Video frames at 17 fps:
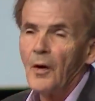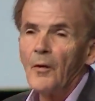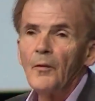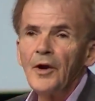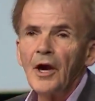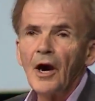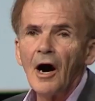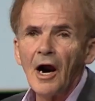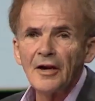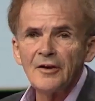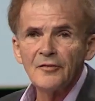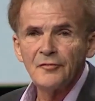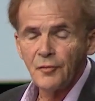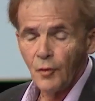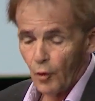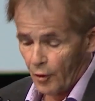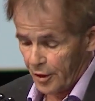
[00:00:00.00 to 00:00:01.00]
we are the
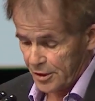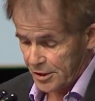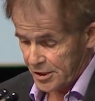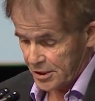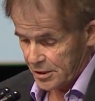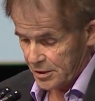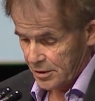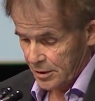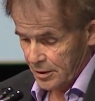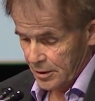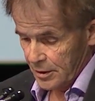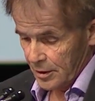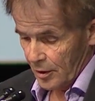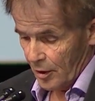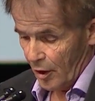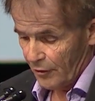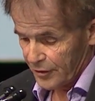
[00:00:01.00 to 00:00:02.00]
voice
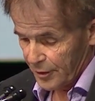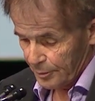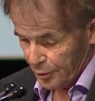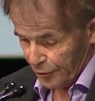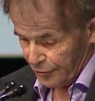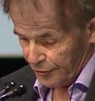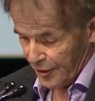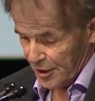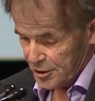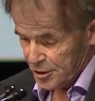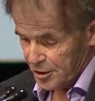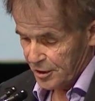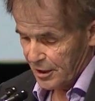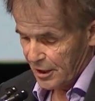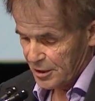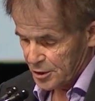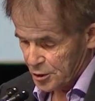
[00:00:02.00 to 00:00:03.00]
of the
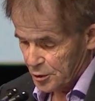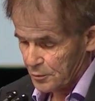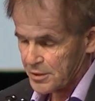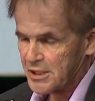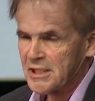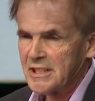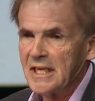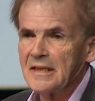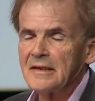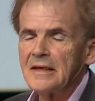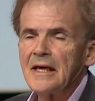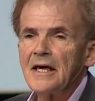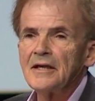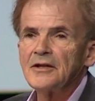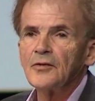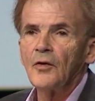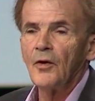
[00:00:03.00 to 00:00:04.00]
profession and should sit
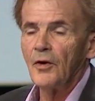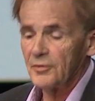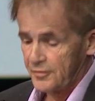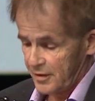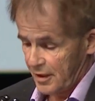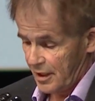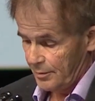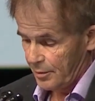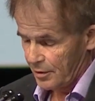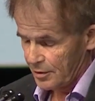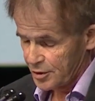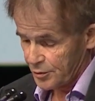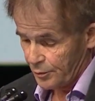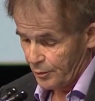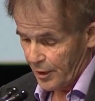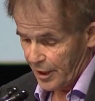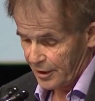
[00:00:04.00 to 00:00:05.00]
at all tables
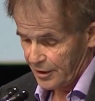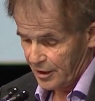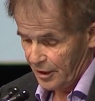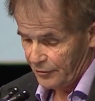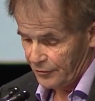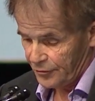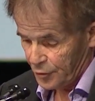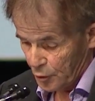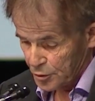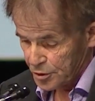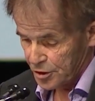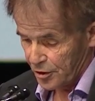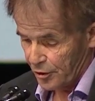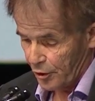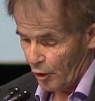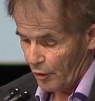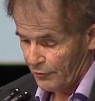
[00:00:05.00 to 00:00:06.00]
where the
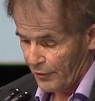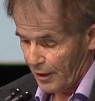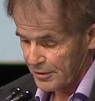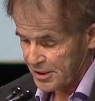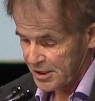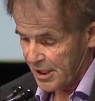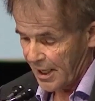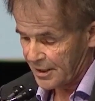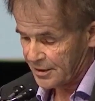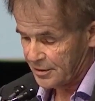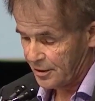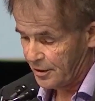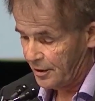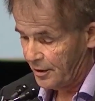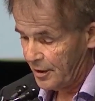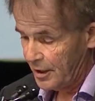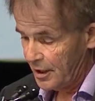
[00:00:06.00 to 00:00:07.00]
future of our
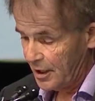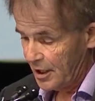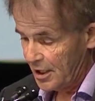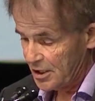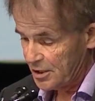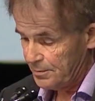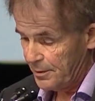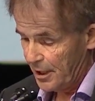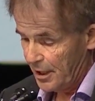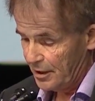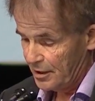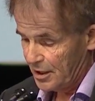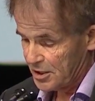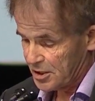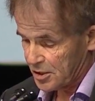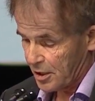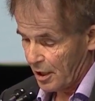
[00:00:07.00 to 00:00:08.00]
sector is being
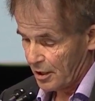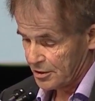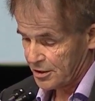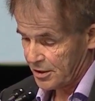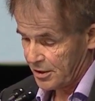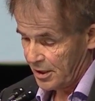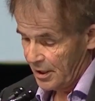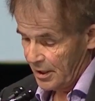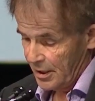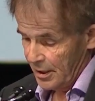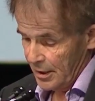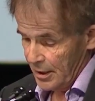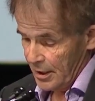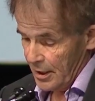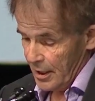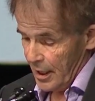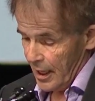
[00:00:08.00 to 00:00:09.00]
discussed.
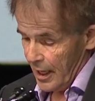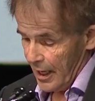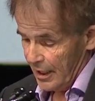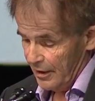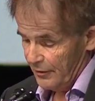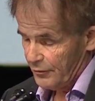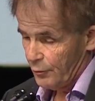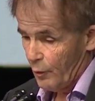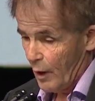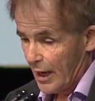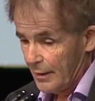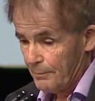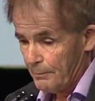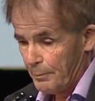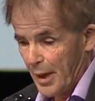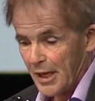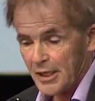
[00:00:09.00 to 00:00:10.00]
And if
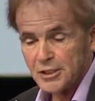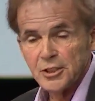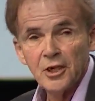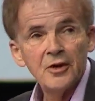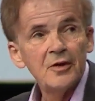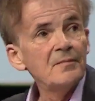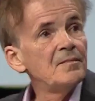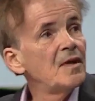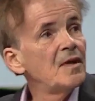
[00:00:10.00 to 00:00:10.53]
one picture